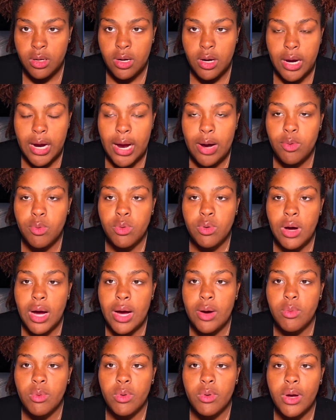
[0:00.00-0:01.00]
I w-
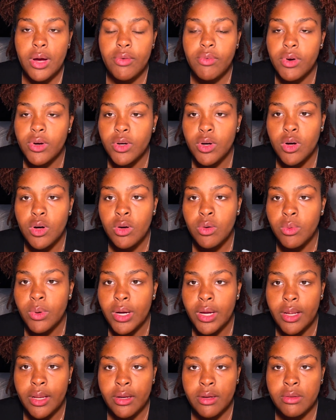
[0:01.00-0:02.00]
I won't ever know
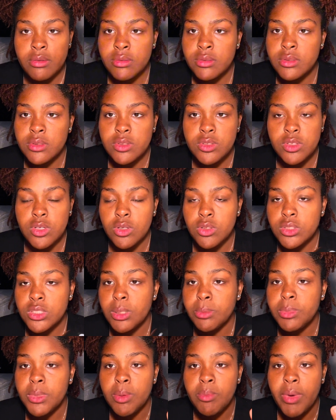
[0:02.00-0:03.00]
when, you know,
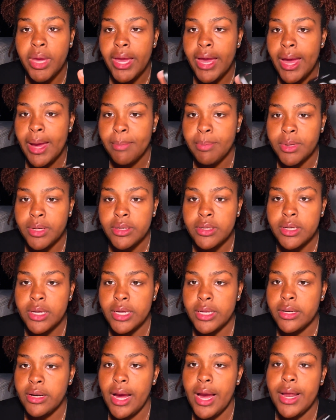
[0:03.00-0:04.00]
something may happen
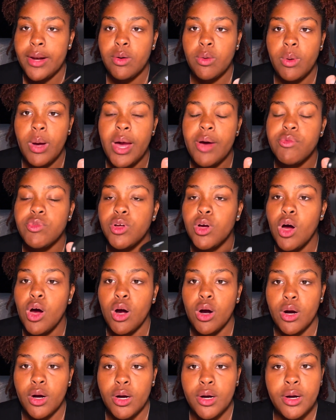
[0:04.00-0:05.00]
and I don't have the
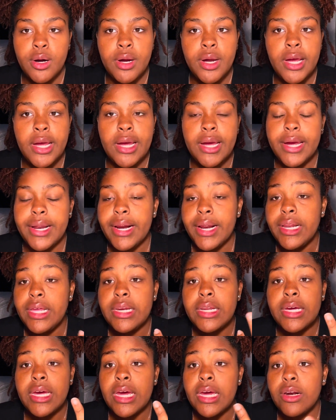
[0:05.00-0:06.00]
car and I need
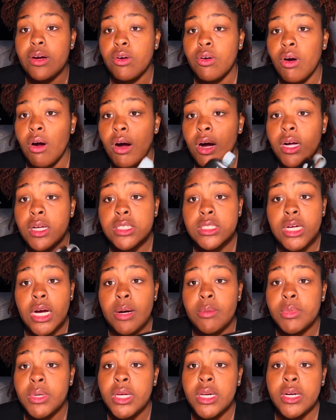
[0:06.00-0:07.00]
to get in the garage. How
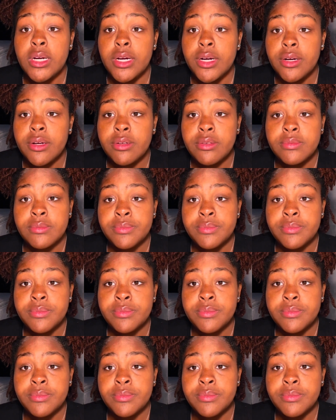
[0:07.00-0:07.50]
am I get in there?